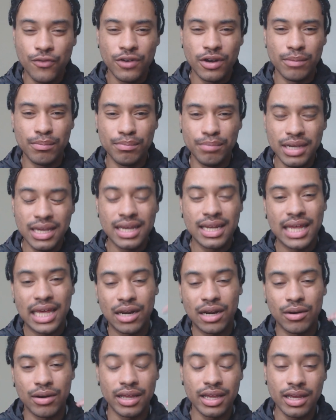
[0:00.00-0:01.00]
for the B and land
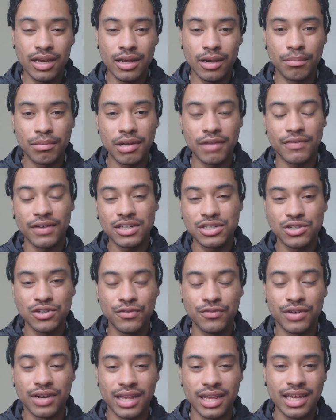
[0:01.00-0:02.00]
on the M, but if I shoot
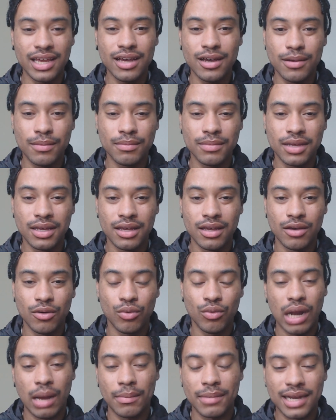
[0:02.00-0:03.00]
for the M,
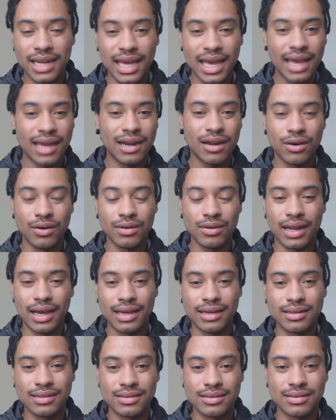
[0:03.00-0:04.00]
what I'm gonna land on
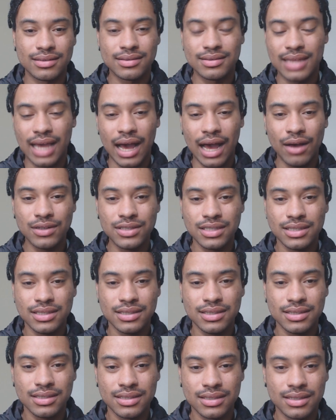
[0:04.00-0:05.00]
like
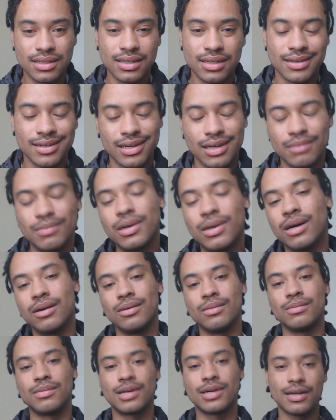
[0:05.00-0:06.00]
thousands? Come
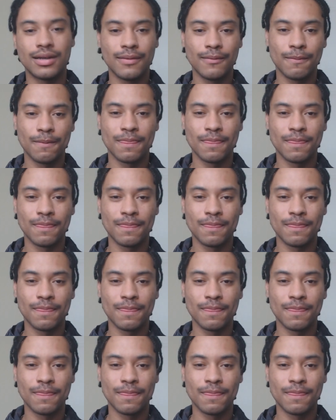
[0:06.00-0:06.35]
on, bruh.